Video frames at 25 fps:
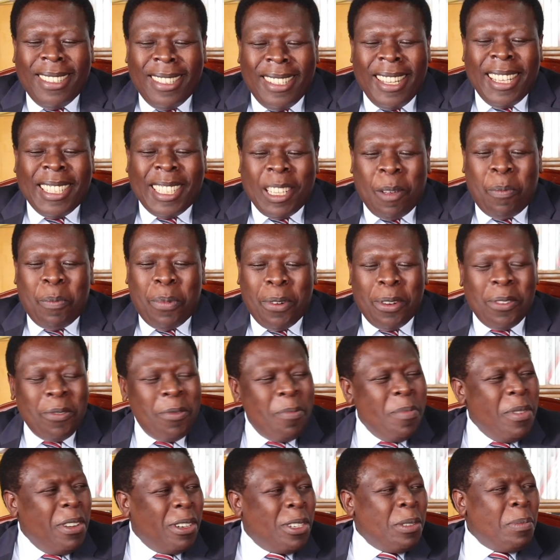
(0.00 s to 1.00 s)
their support
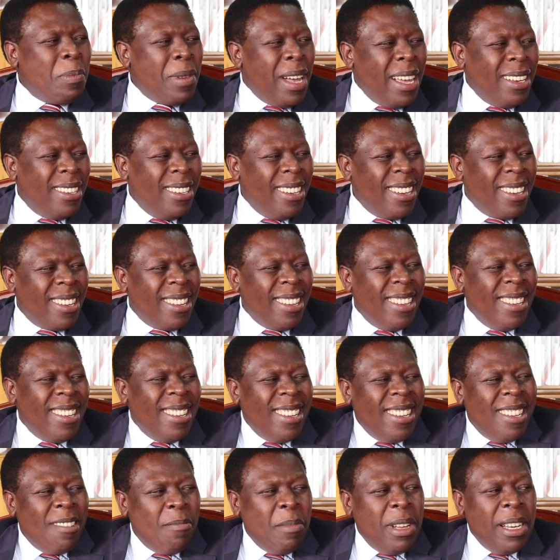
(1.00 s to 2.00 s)
would be automatic
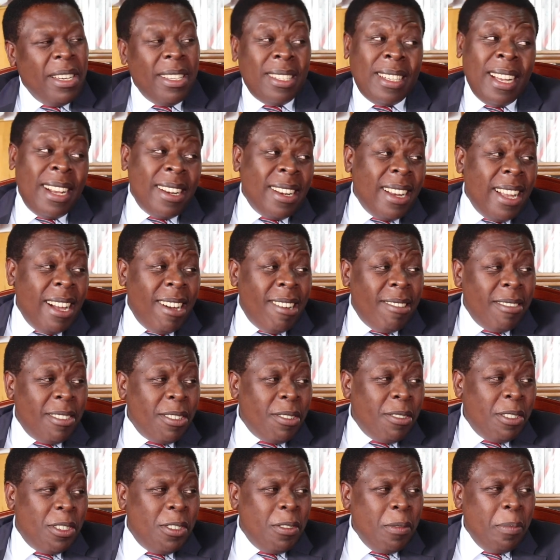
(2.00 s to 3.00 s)
but it turned
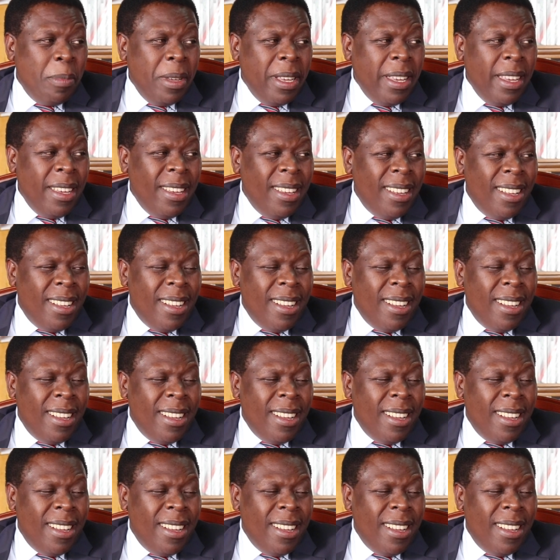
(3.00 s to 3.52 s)
out not to be.